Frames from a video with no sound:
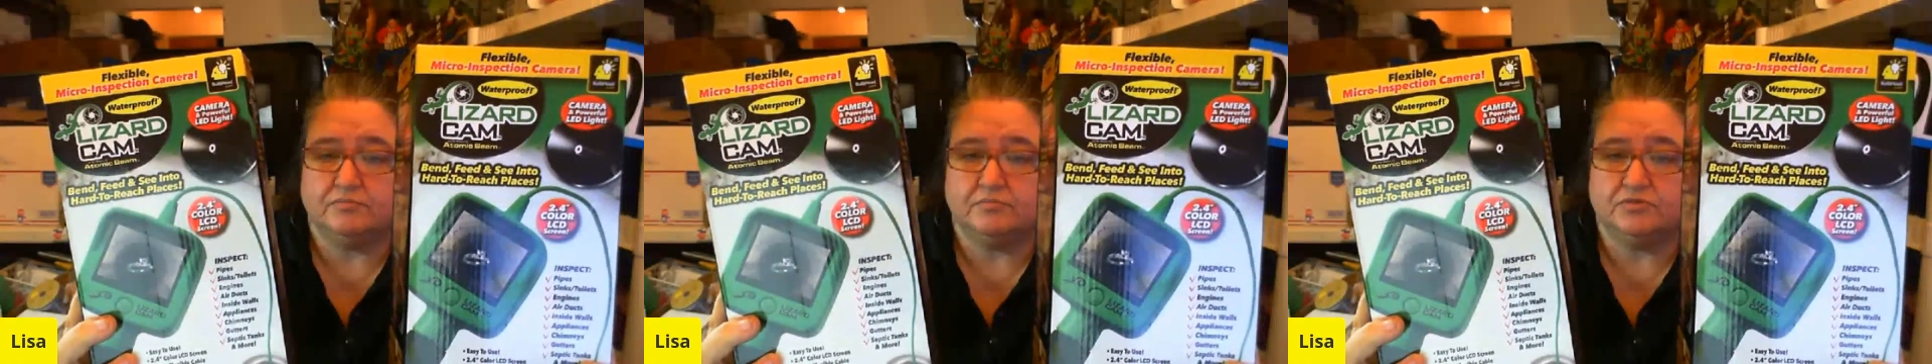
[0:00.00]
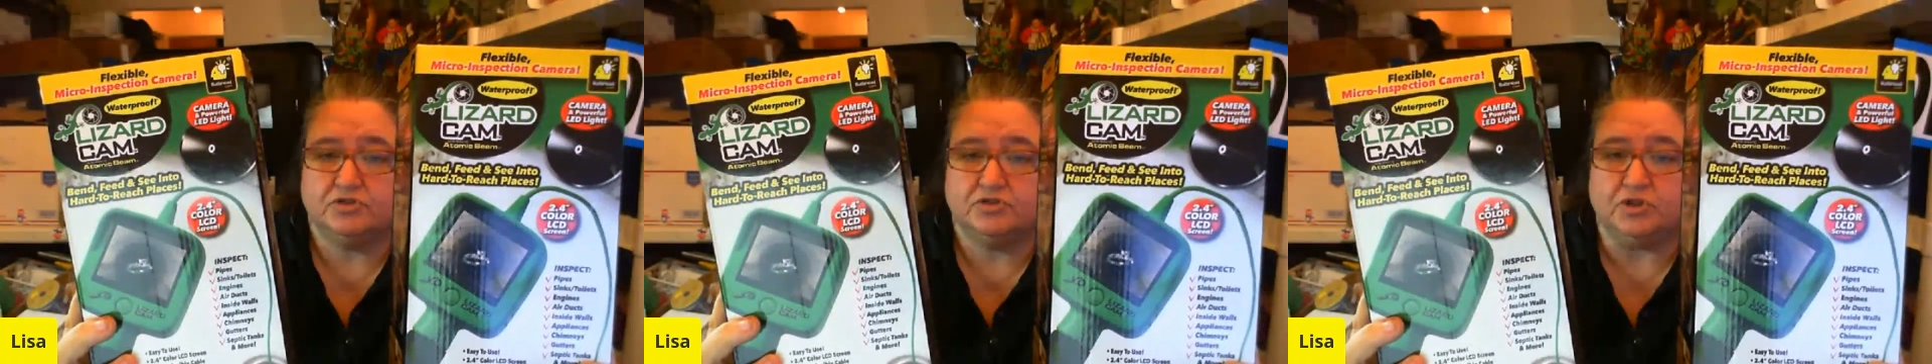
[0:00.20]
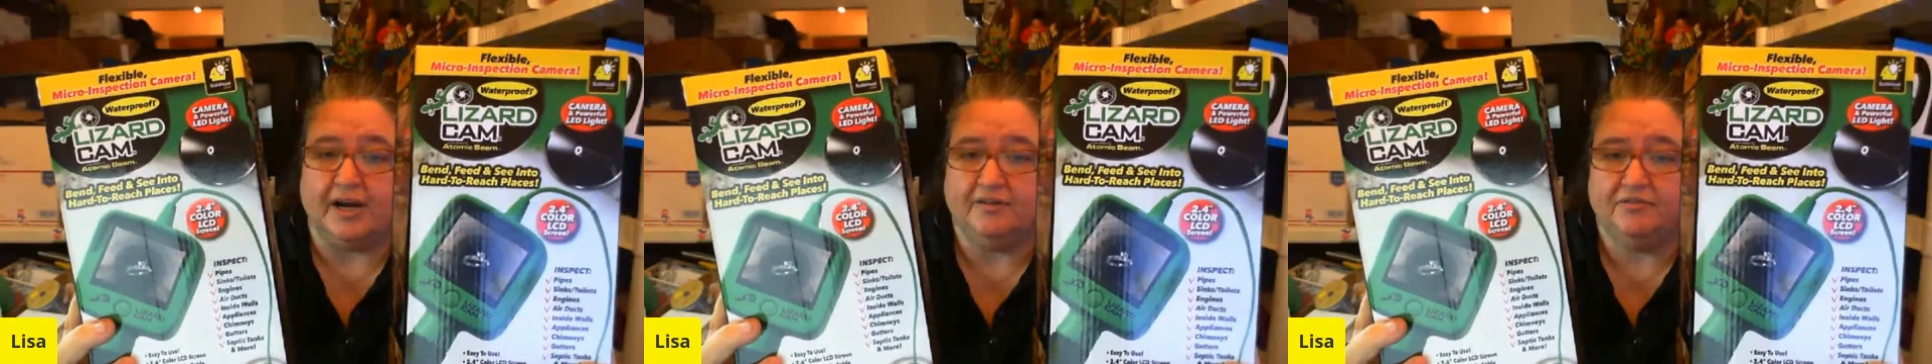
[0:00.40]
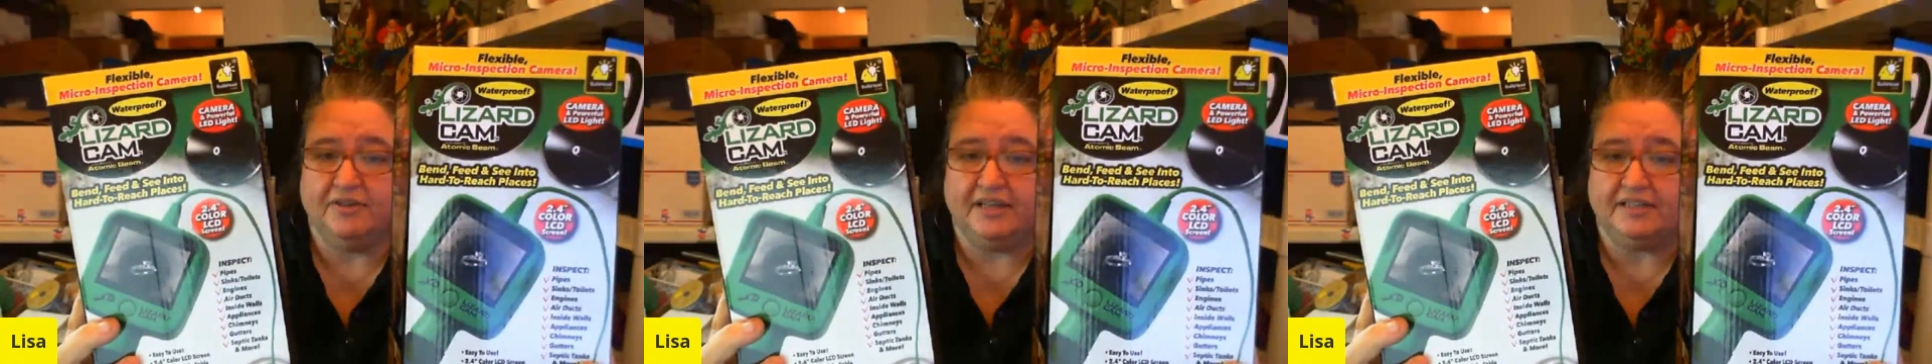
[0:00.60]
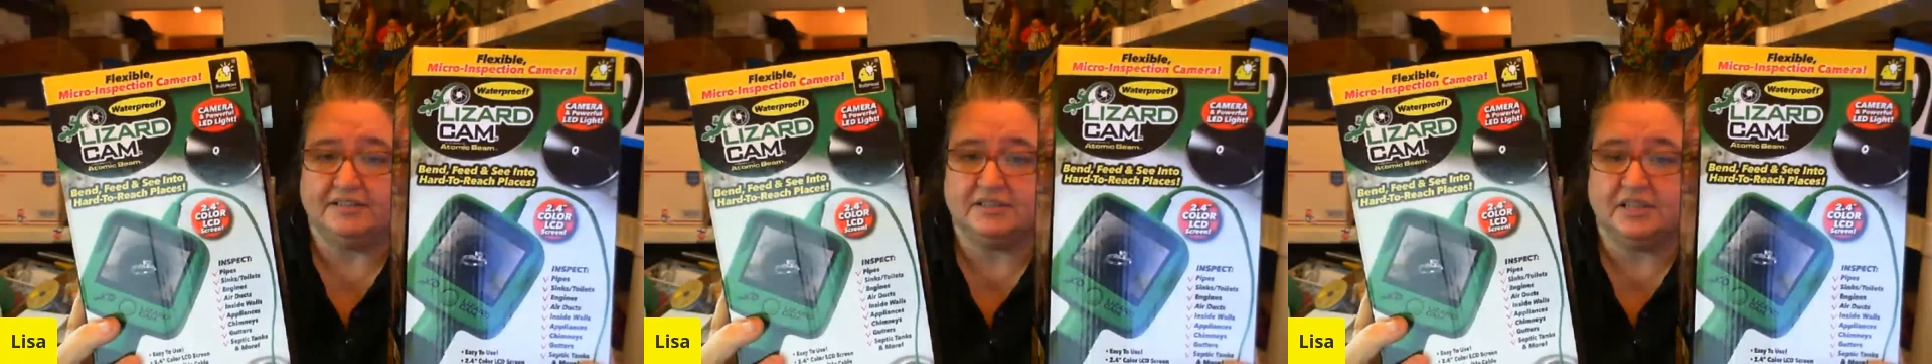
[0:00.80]
dryer
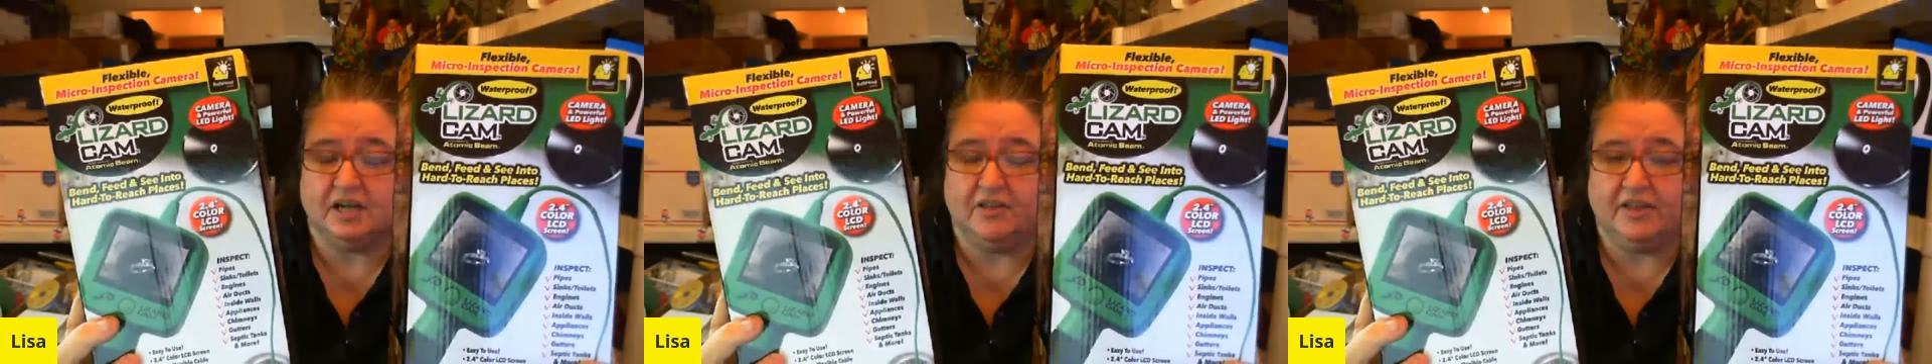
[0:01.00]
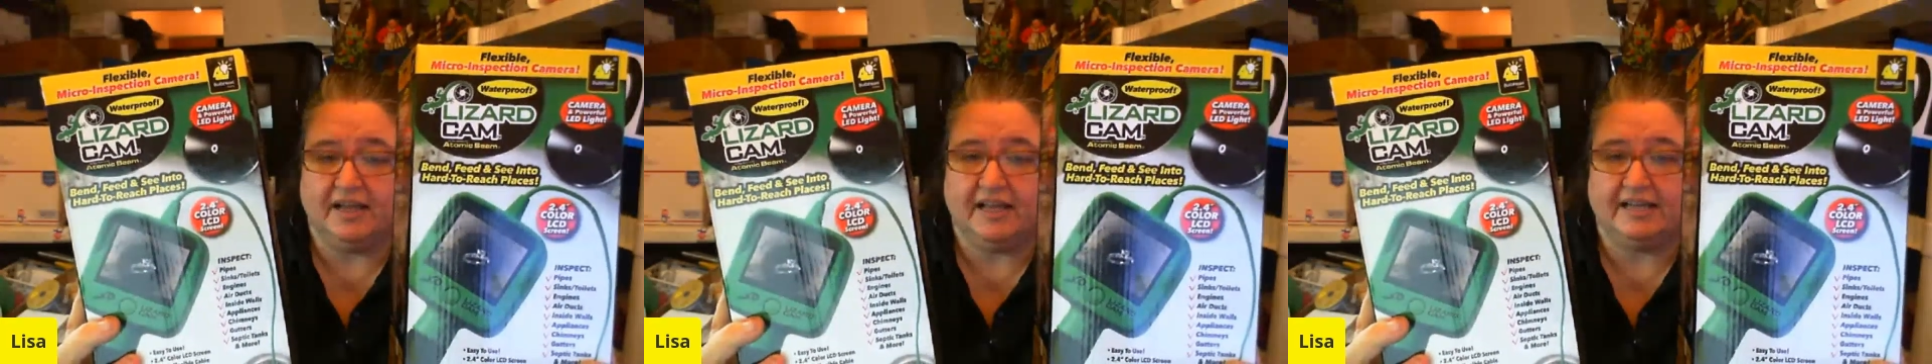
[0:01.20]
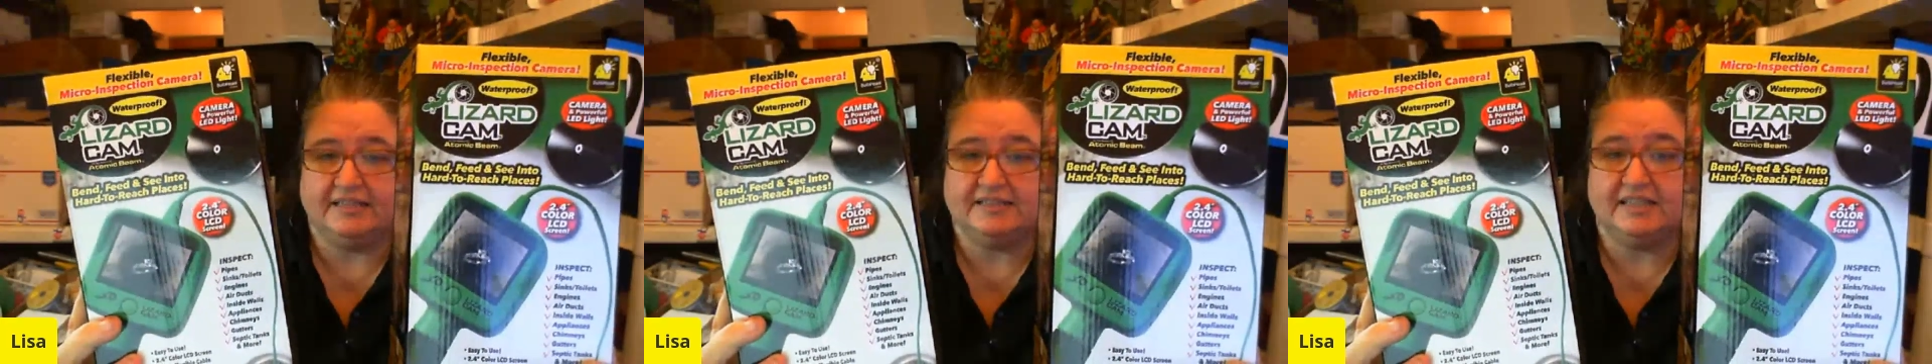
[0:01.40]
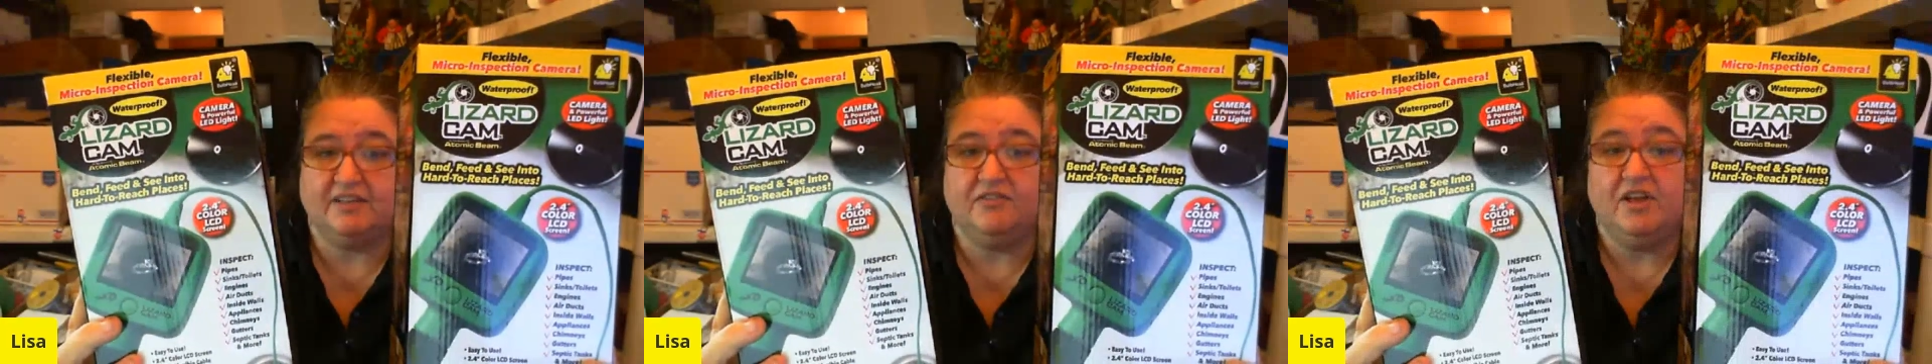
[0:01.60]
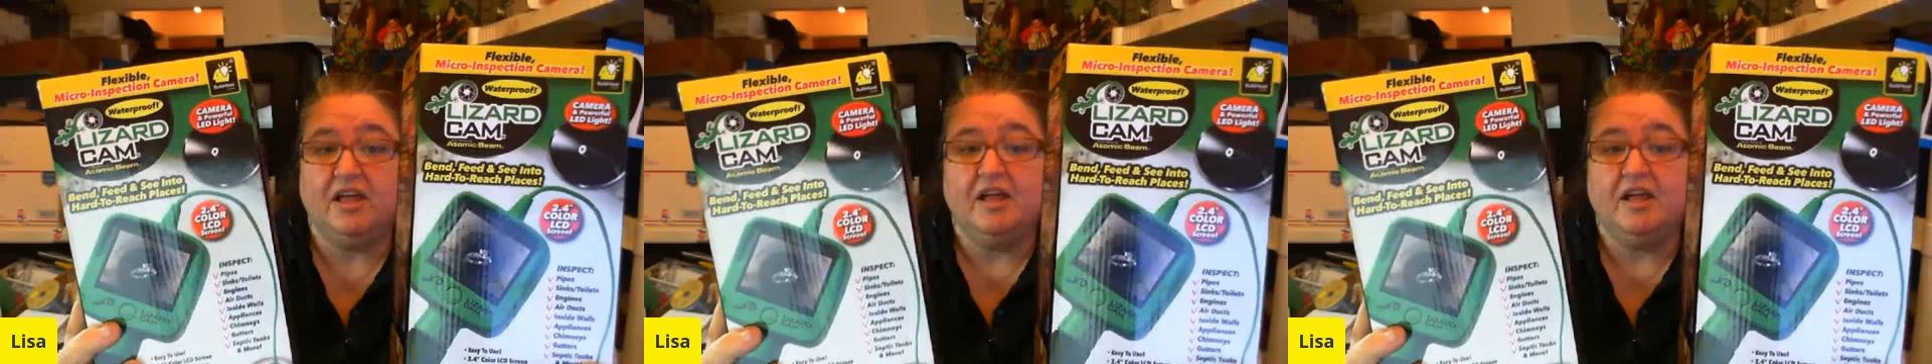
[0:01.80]
vents and all that kind of stuff.